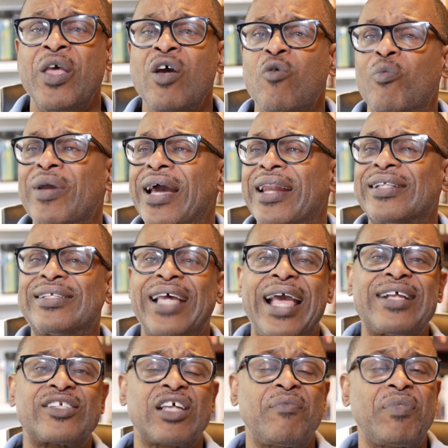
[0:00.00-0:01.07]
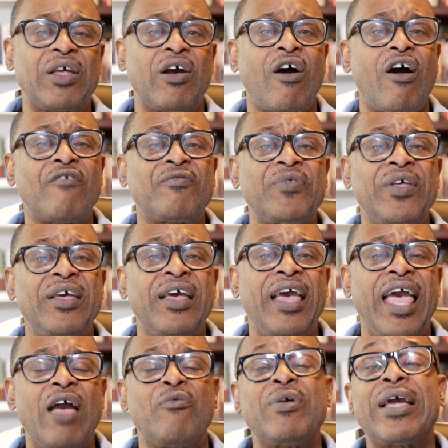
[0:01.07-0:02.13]
We got to take something off
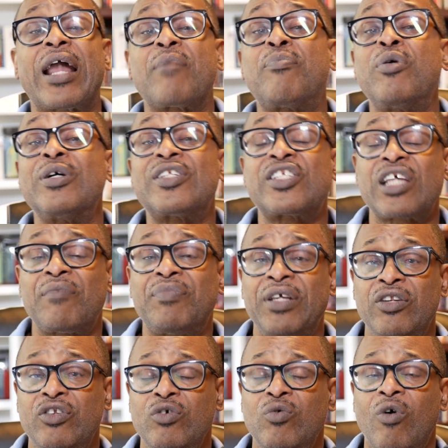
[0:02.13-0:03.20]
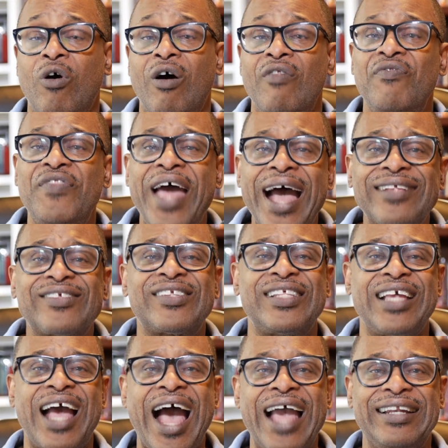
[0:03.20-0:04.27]
and we got to put something new on. That's
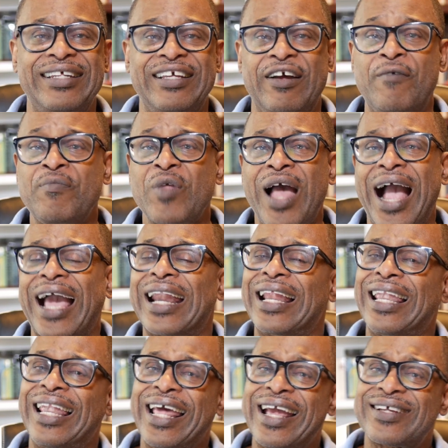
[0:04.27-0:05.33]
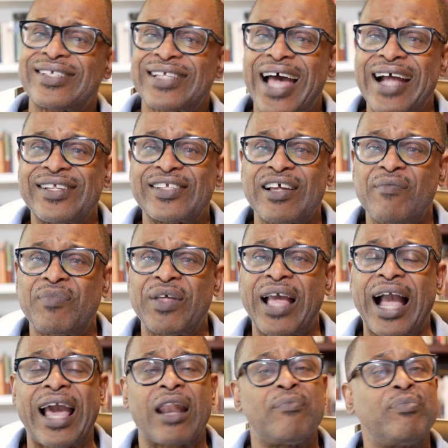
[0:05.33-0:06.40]
the idea. I got to lay aside something. I
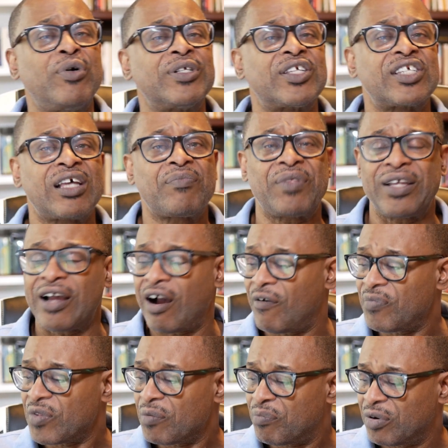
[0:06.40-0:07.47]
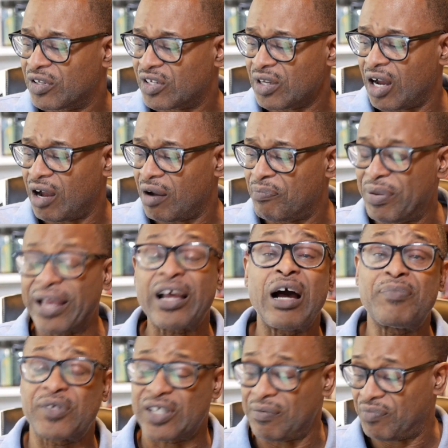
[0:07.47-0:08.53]
got to put something up, put, uh, pick
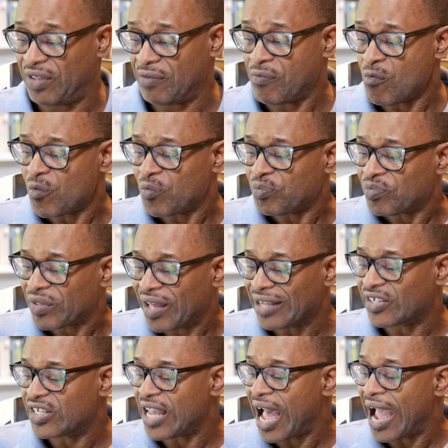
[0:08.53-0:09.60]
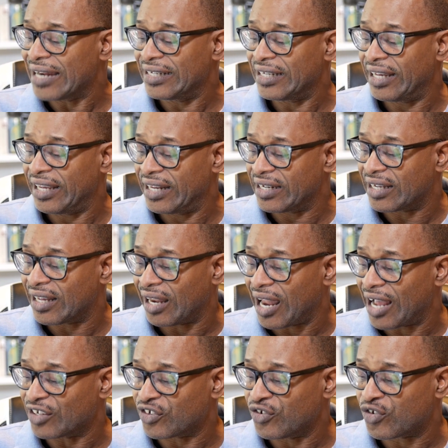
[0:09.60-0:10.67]
up something. That's the idea in
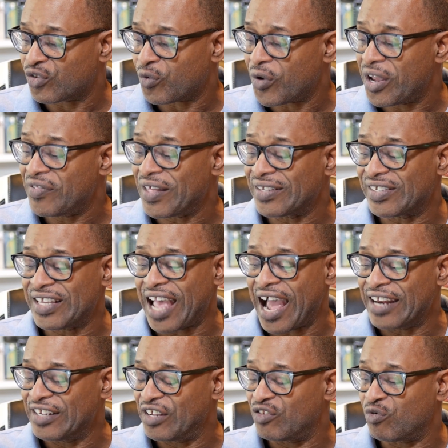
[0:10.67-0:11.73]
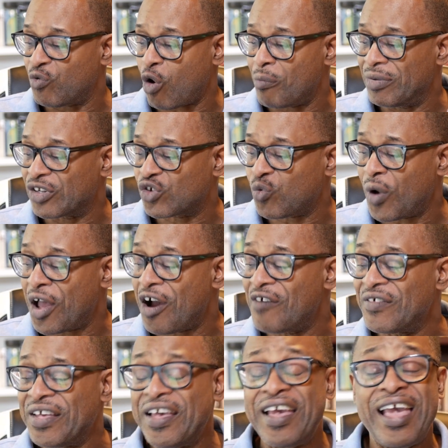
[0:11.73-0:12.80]
Colossians 3. That's the idea in Romans 12.
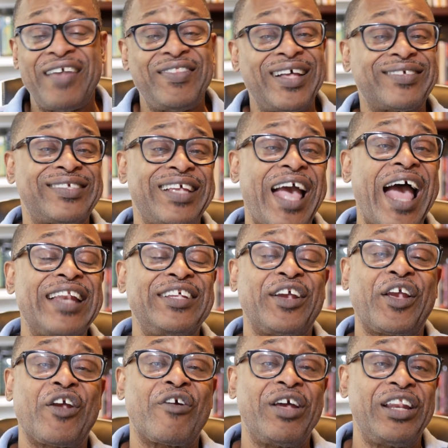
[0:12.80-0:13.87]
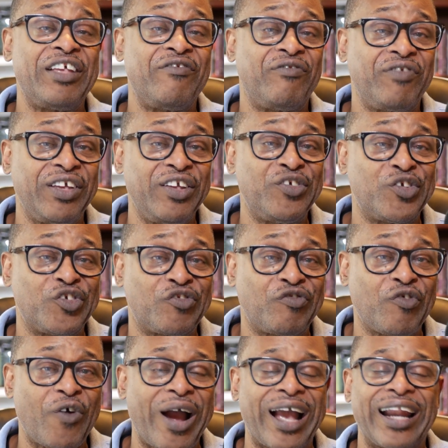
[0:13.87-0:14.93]
And that's the idea here in Ephesians
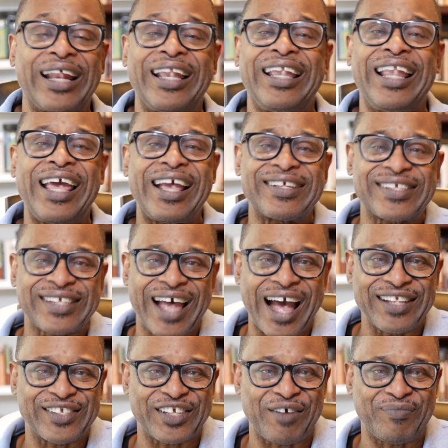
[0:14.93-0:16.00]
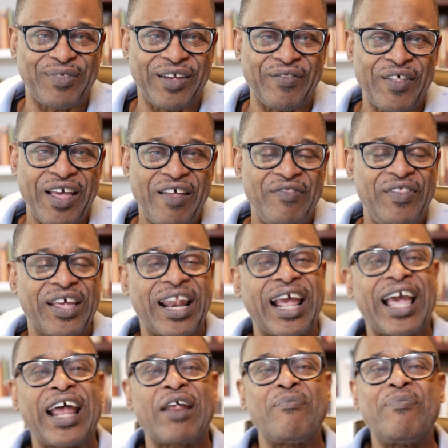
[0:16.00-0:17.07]
4. I got to lay aside something, then I
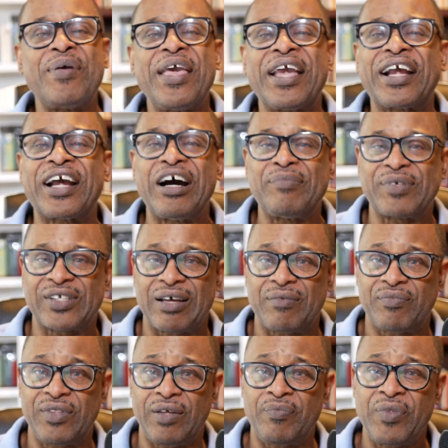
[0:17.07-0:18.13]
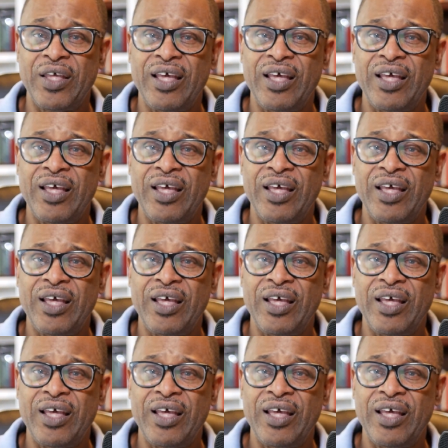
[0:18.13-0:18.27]
got to pick up something.